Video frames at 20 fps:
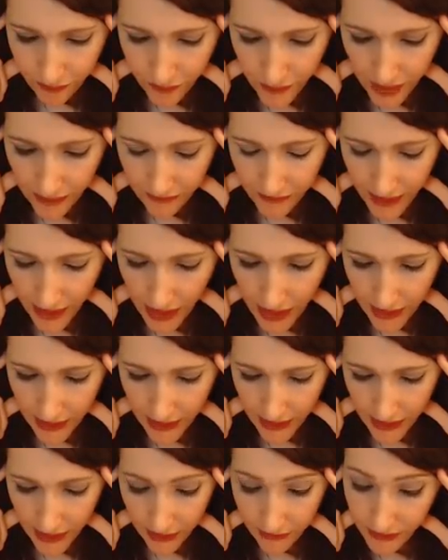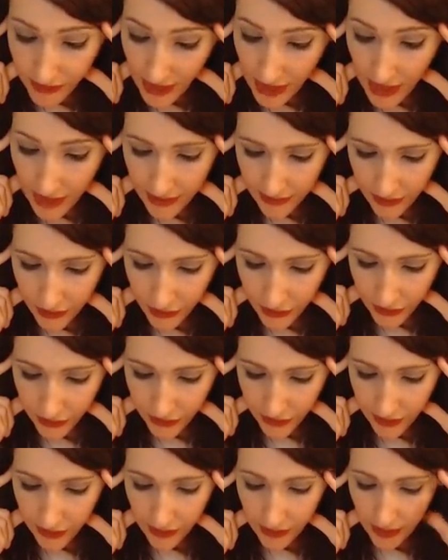If not, if not, they're
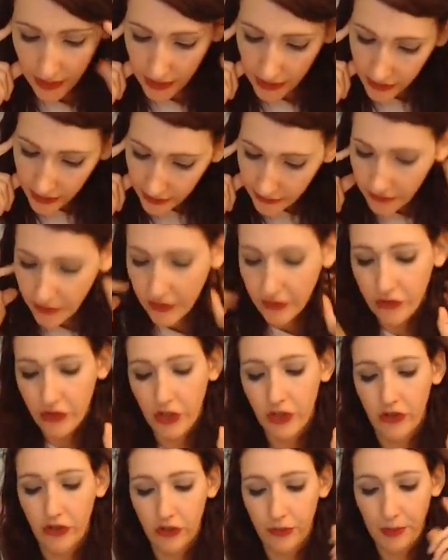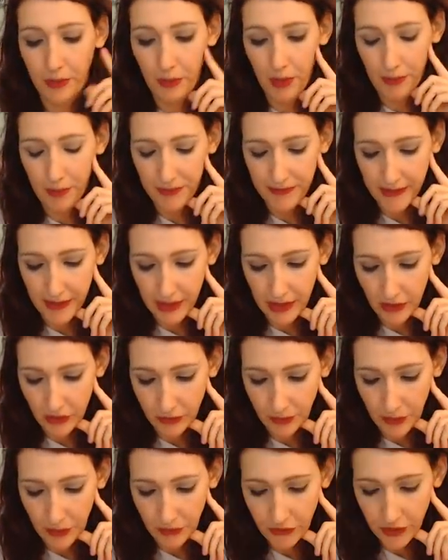they because this could just be representing
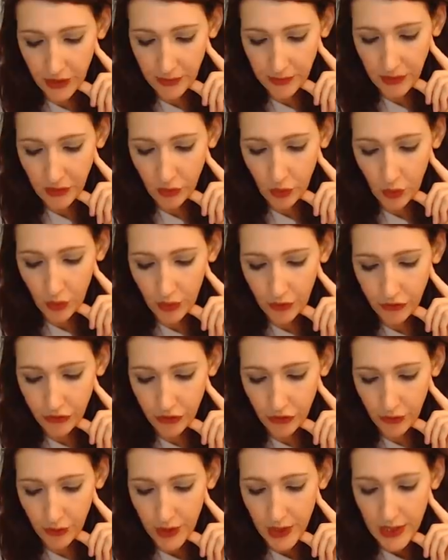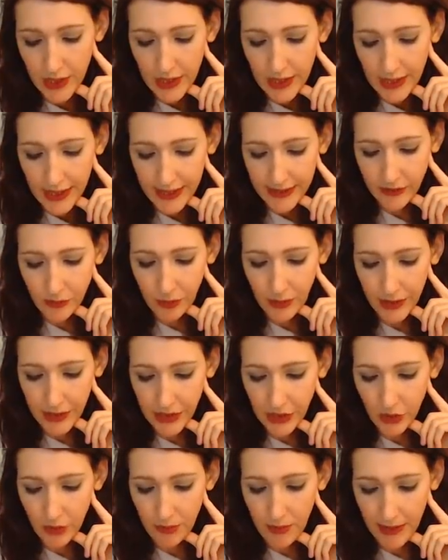this person coming towards you is
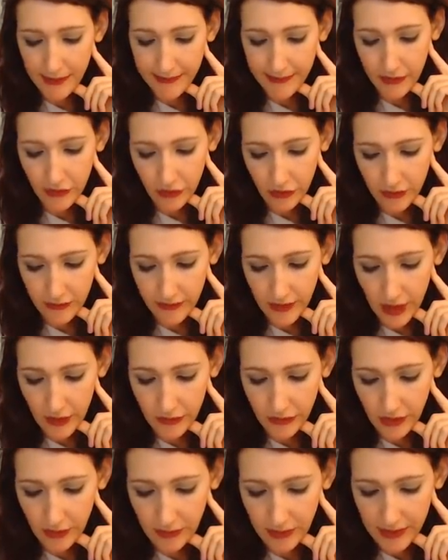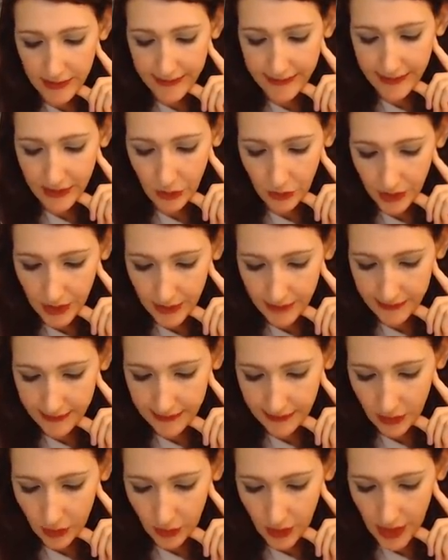bringing you messages of something
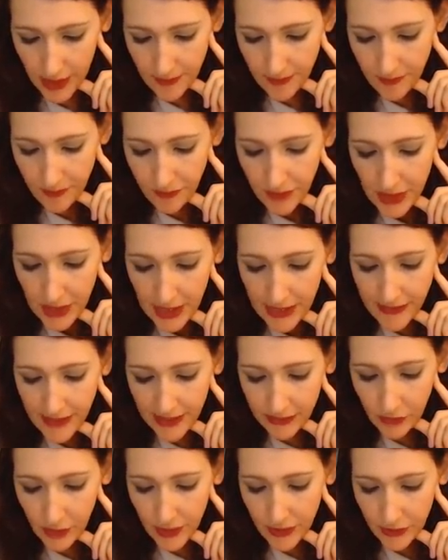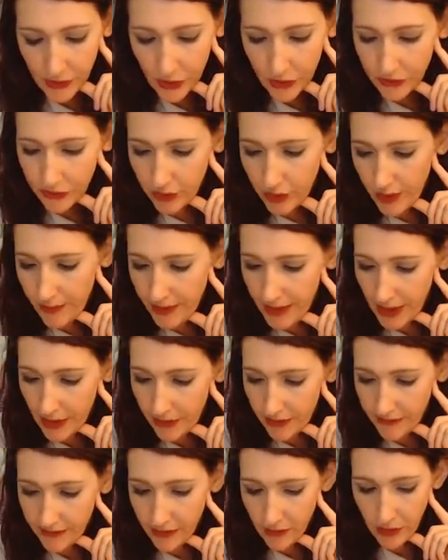serious, okay? And that's why they're also coming
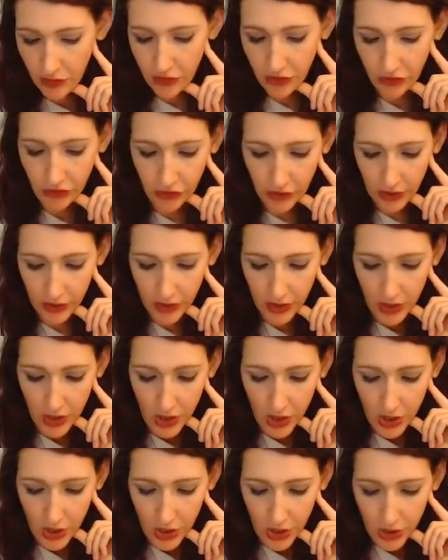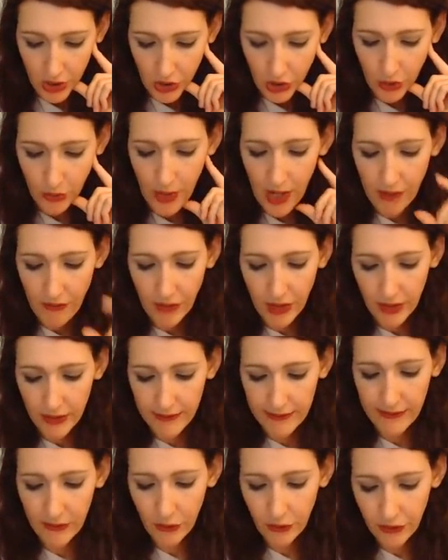out as the magician. You have an
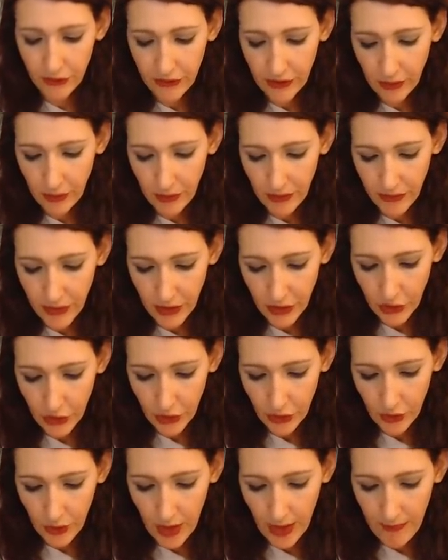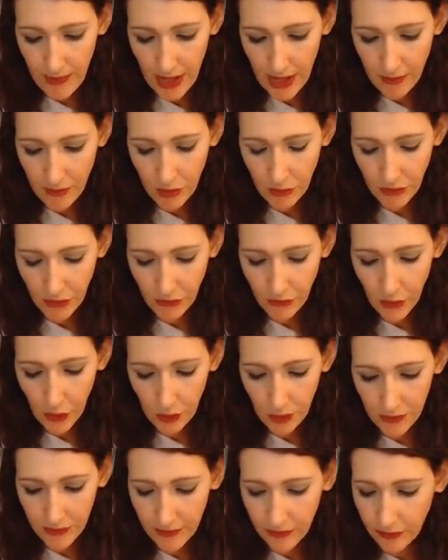uncertainty within you about moving
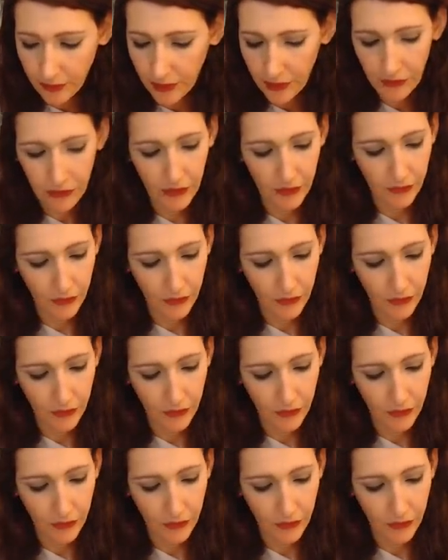forward with this person